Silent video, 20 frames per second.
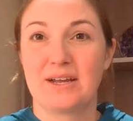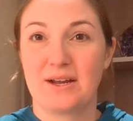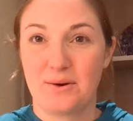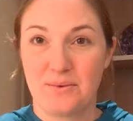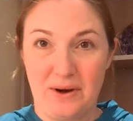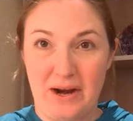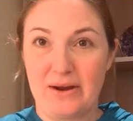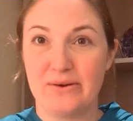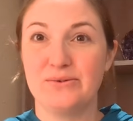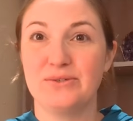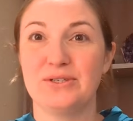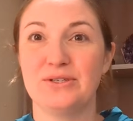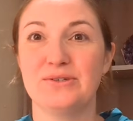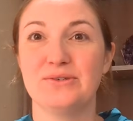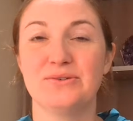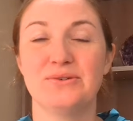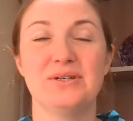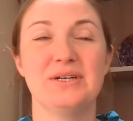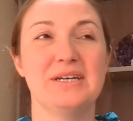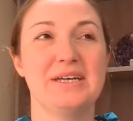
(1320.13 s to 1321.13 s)
like around
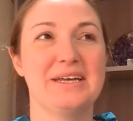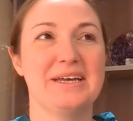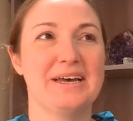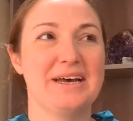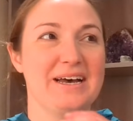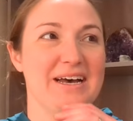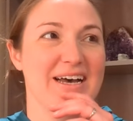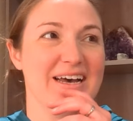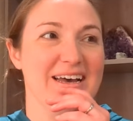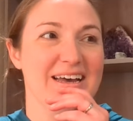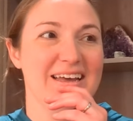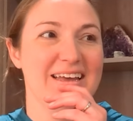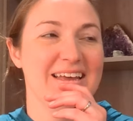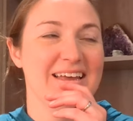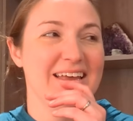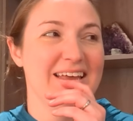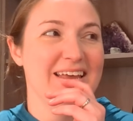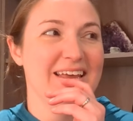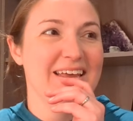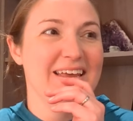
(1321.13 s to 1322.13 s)
you.
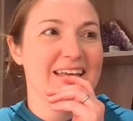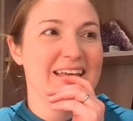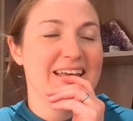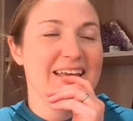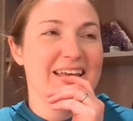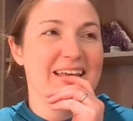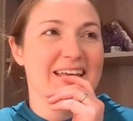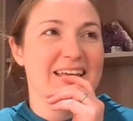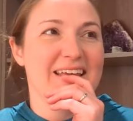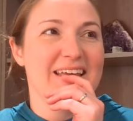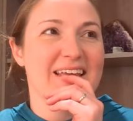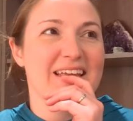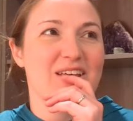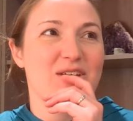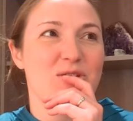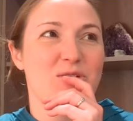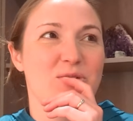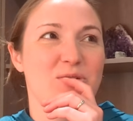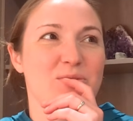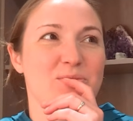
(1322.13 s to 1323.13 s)

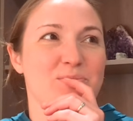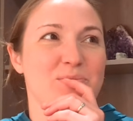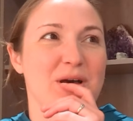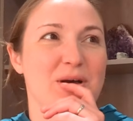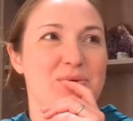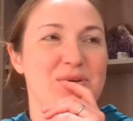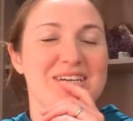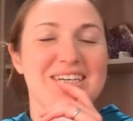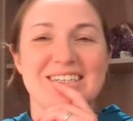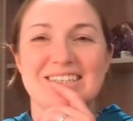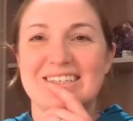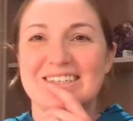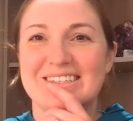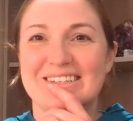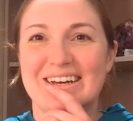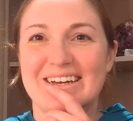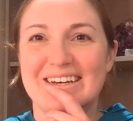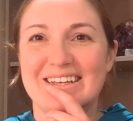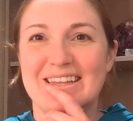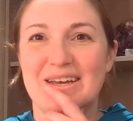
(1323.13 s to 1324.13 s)
But we just
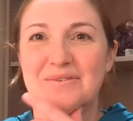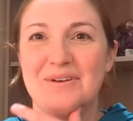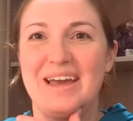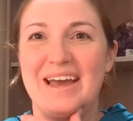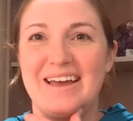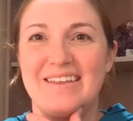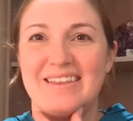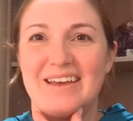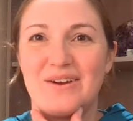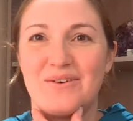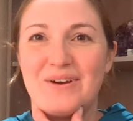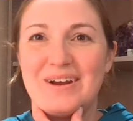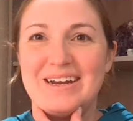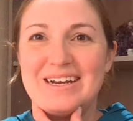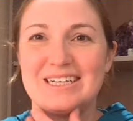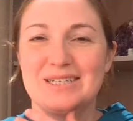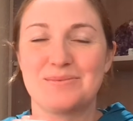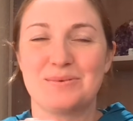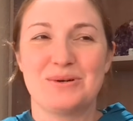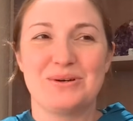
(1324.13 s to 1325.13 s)
decided that we had that great
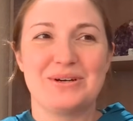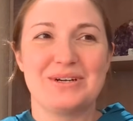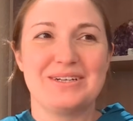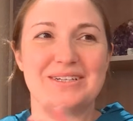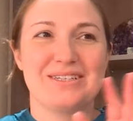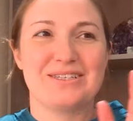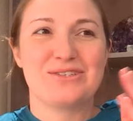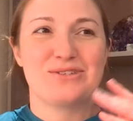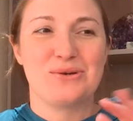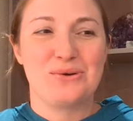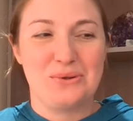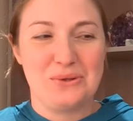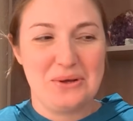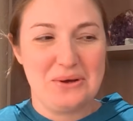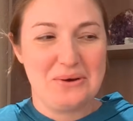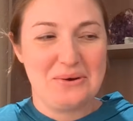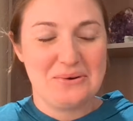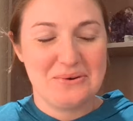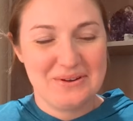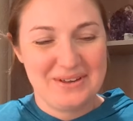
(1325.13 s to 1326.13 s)
experience
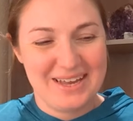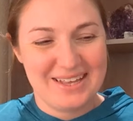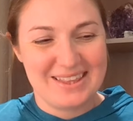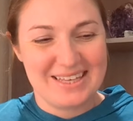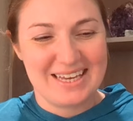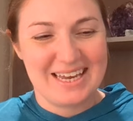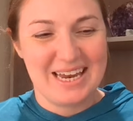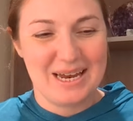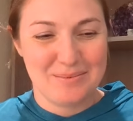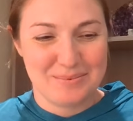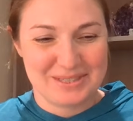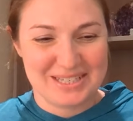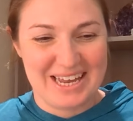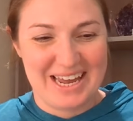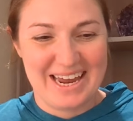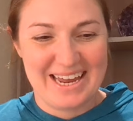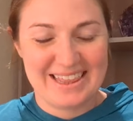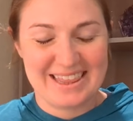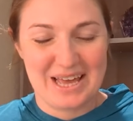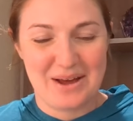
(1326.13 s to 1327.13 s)
solo at the
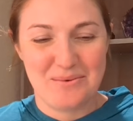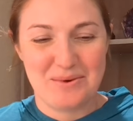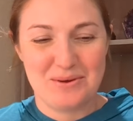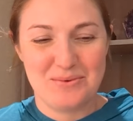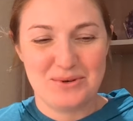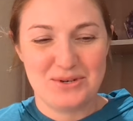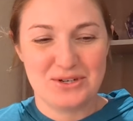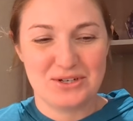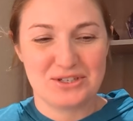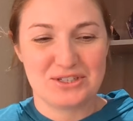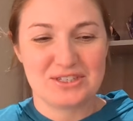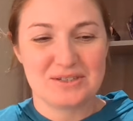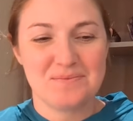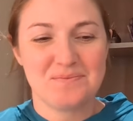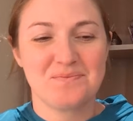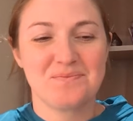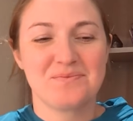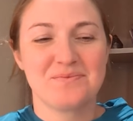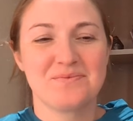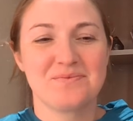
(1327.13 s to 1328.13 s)
campsite that we would just
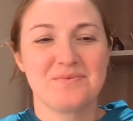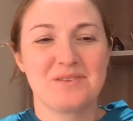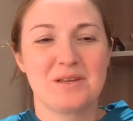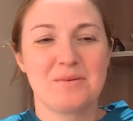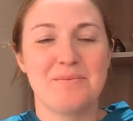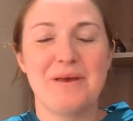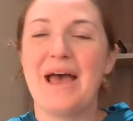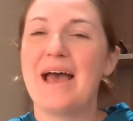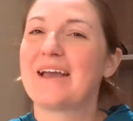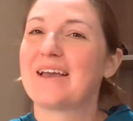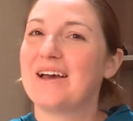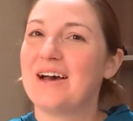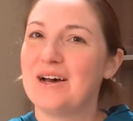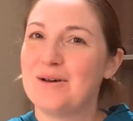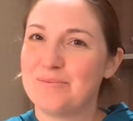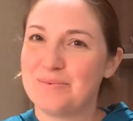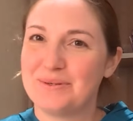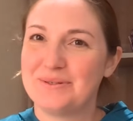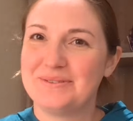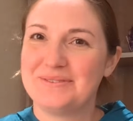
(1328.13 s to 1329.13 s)
pack
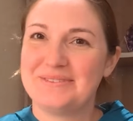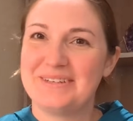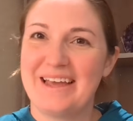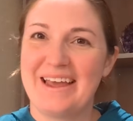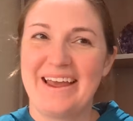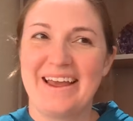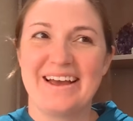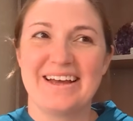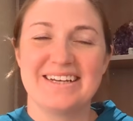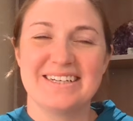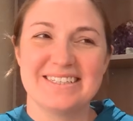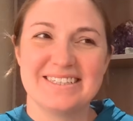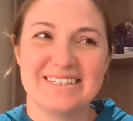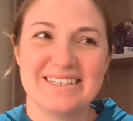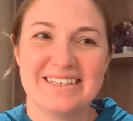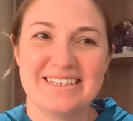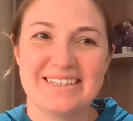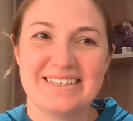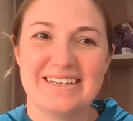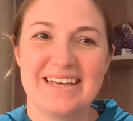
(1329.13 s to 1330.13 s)
up and
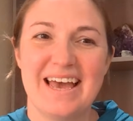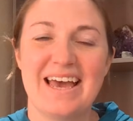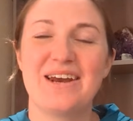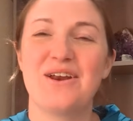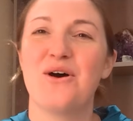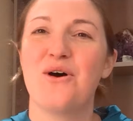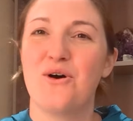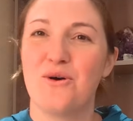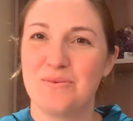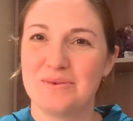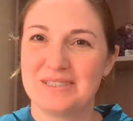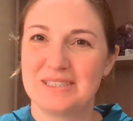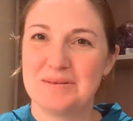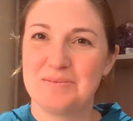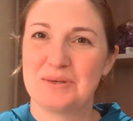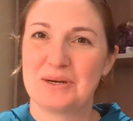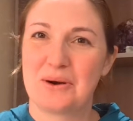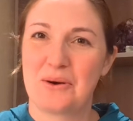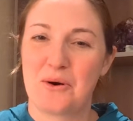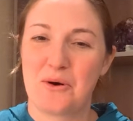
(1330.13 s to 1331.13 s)
head home and
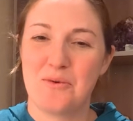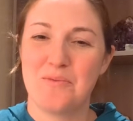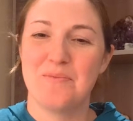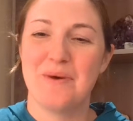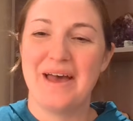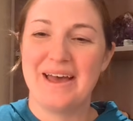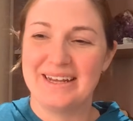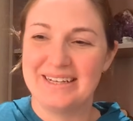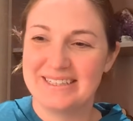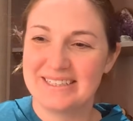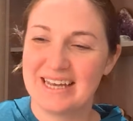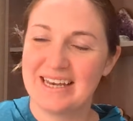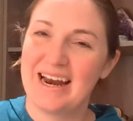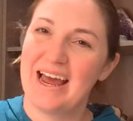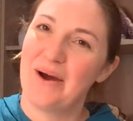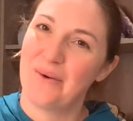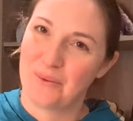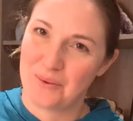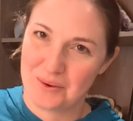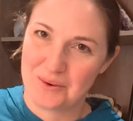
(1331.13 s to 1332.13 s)
sleep in our own beds an
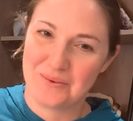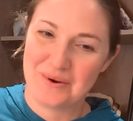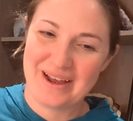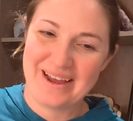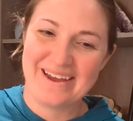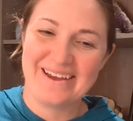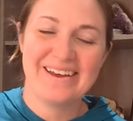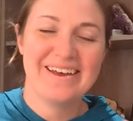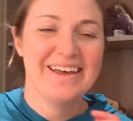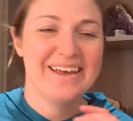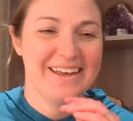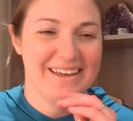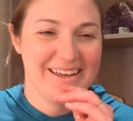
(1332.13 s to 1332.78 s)
hour away.